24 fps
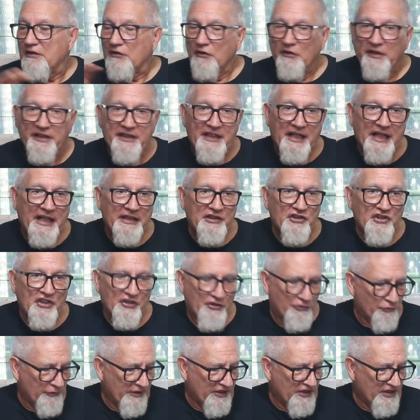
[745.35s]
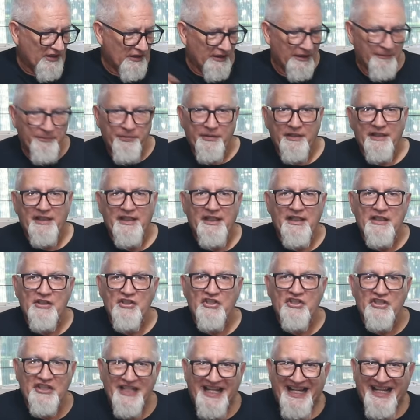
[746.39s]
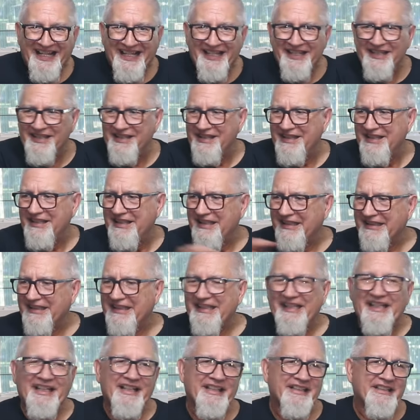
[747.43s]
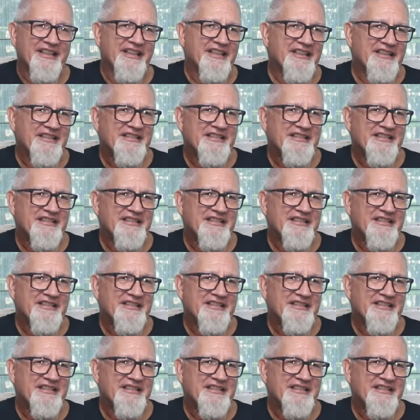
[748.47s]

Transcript: Lauren and I just recently played Scythe again,